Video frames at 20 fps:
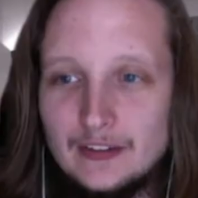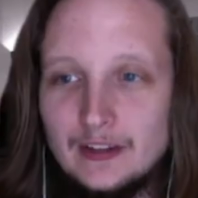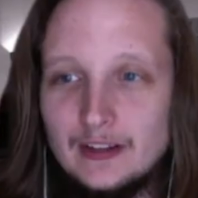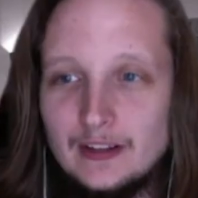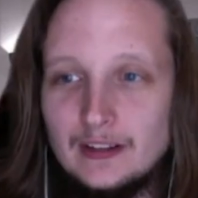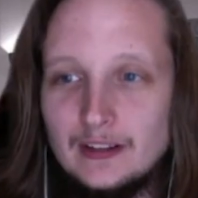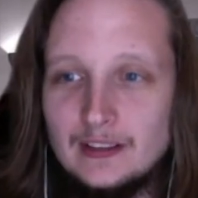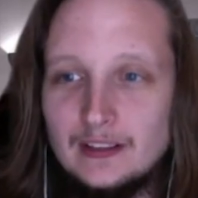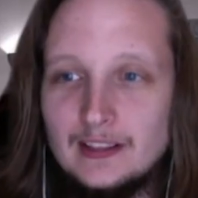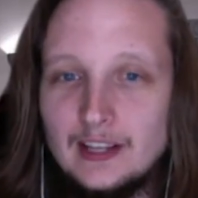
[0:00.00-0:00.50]

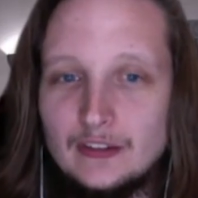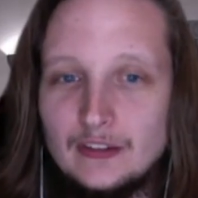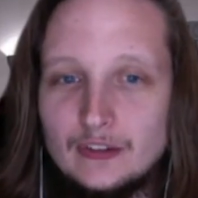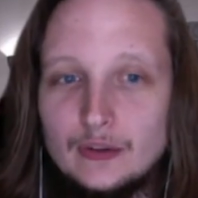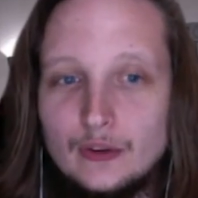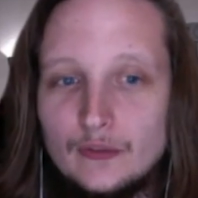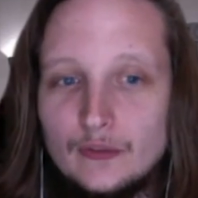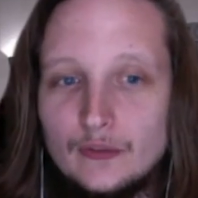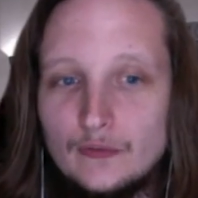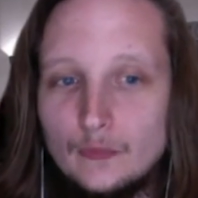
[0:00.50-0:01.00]

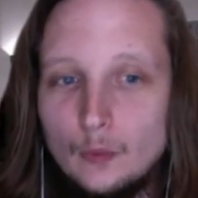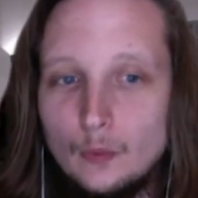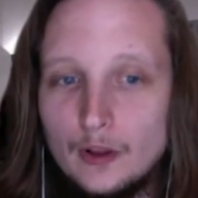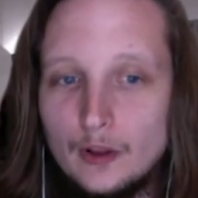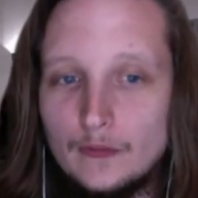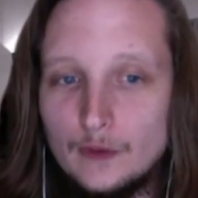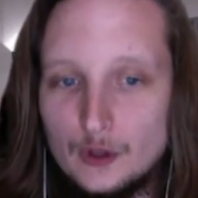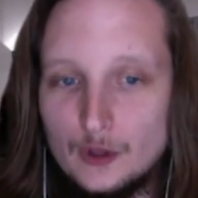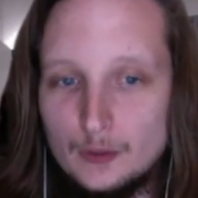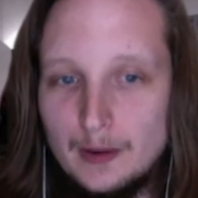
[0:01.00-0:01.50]
the one of the
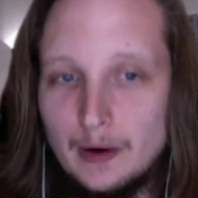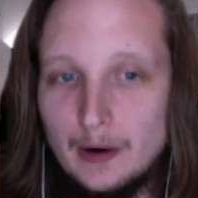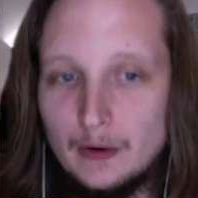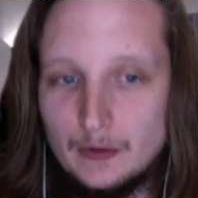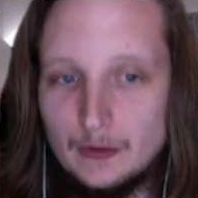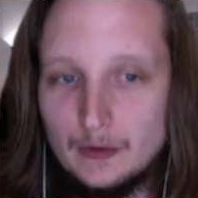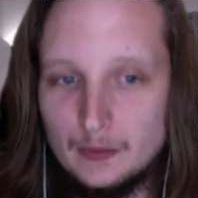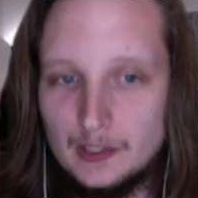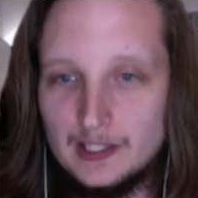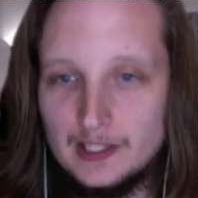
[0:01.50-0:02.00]
first powers
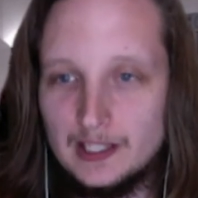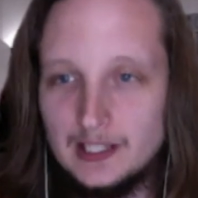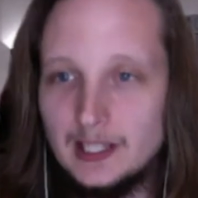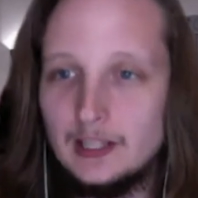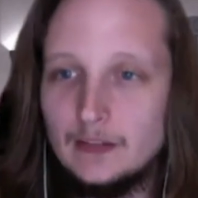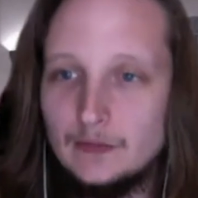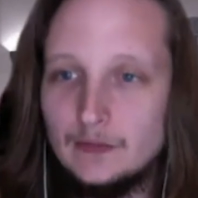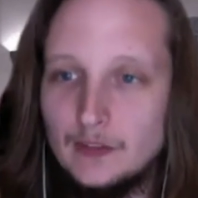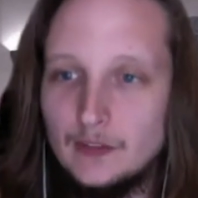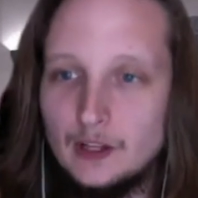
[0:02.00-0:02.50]
we see in the
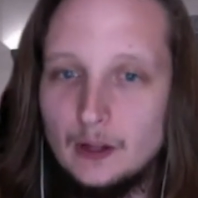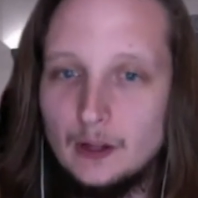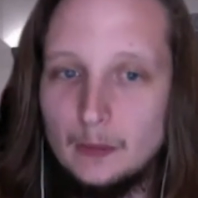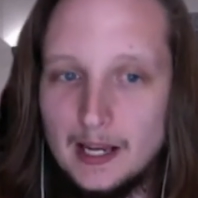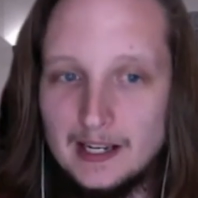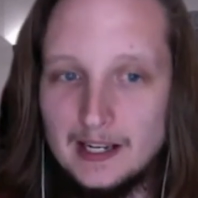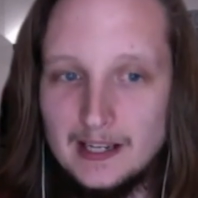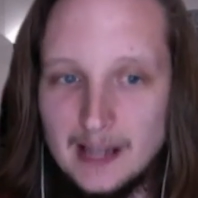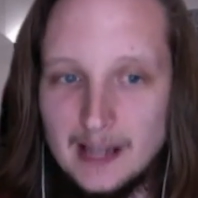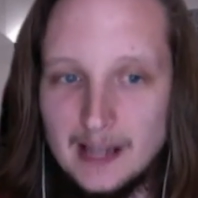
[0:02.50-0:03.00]
film,
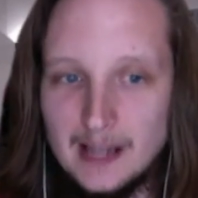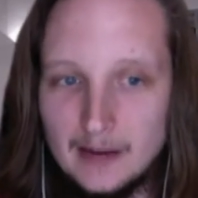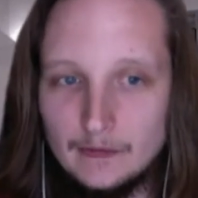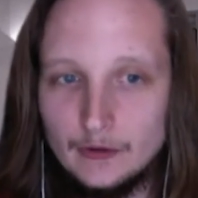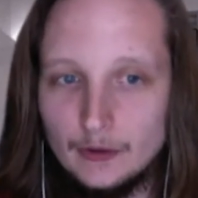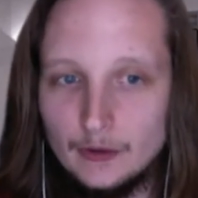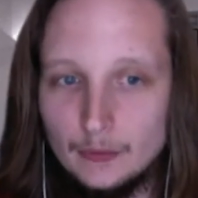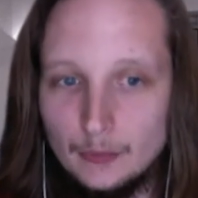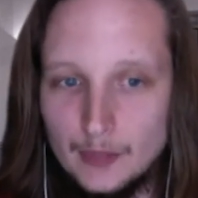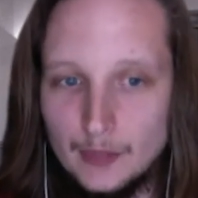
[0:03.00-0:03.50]
and it
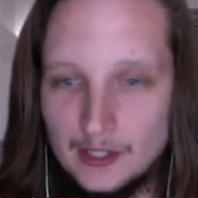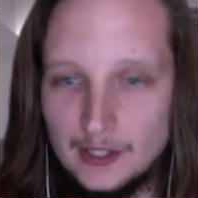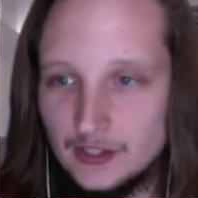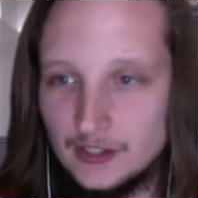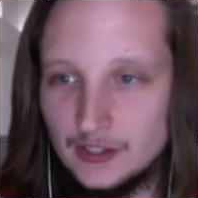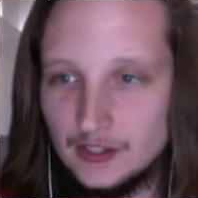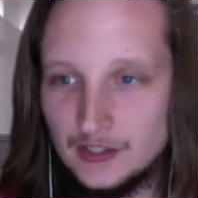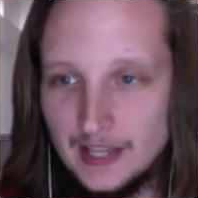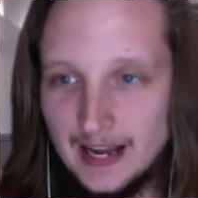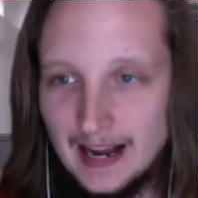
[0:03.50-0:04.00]
never
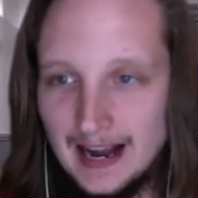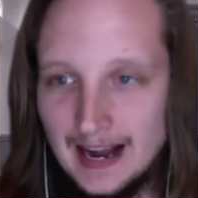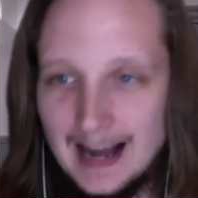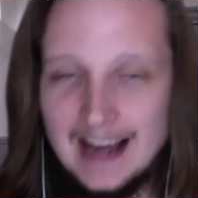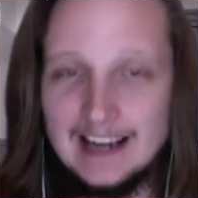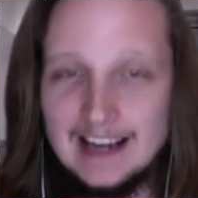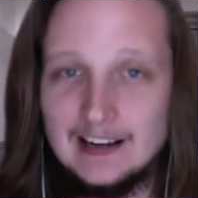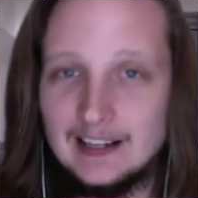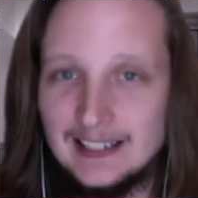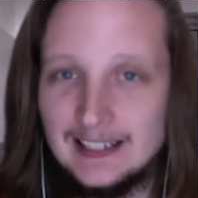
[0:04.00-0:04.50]
reaches that
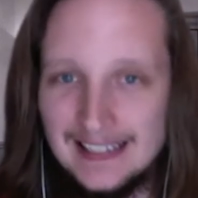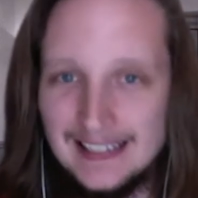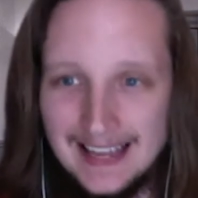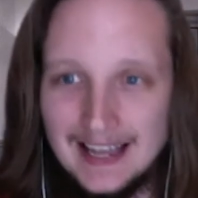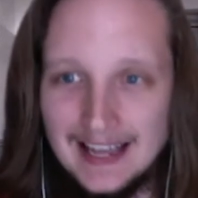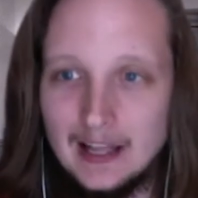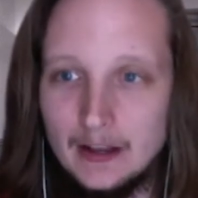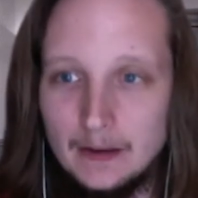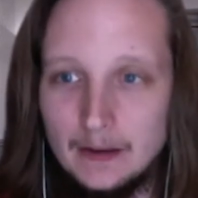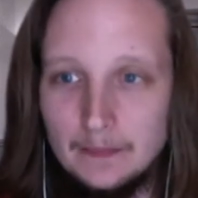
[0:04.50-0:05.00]
height
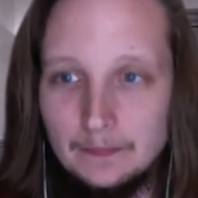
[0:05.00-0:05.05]
again